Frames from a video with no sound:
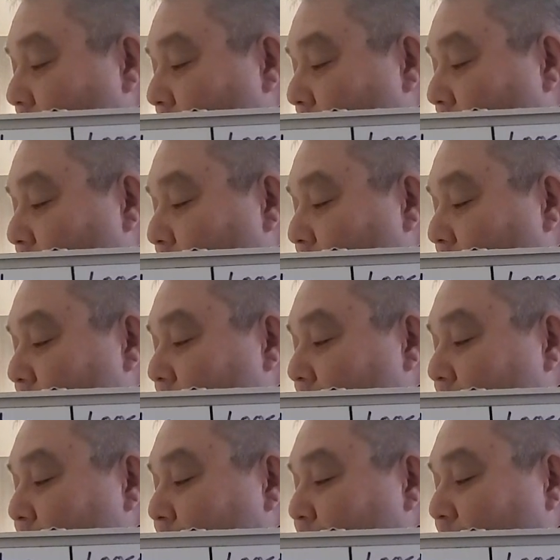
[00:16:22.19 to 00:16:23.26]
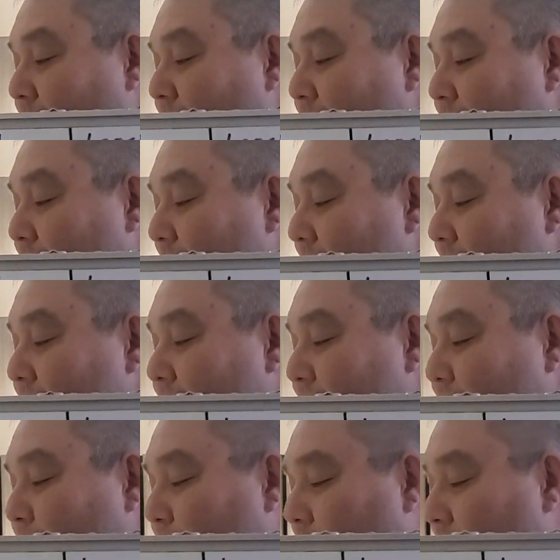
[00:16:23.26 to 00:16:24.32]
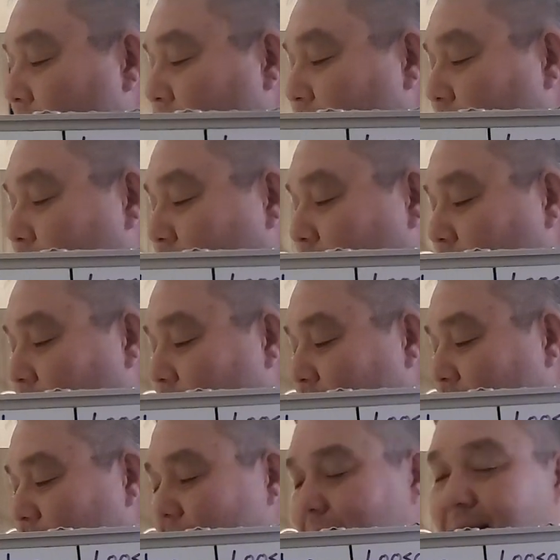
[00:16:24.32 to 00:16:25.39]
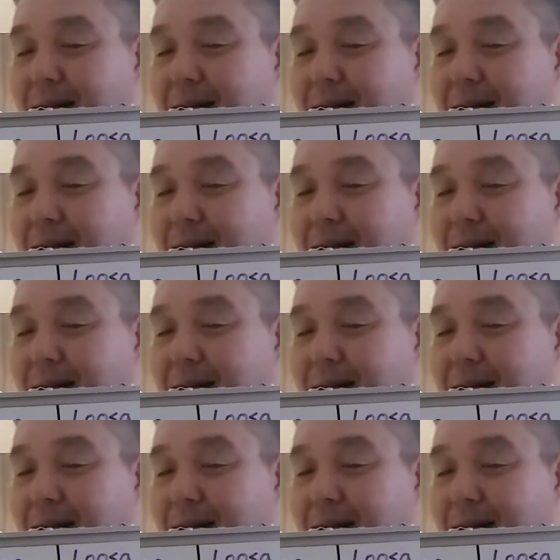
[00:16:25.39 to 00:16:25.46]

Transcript: Um, and prior to that, he lost to uh,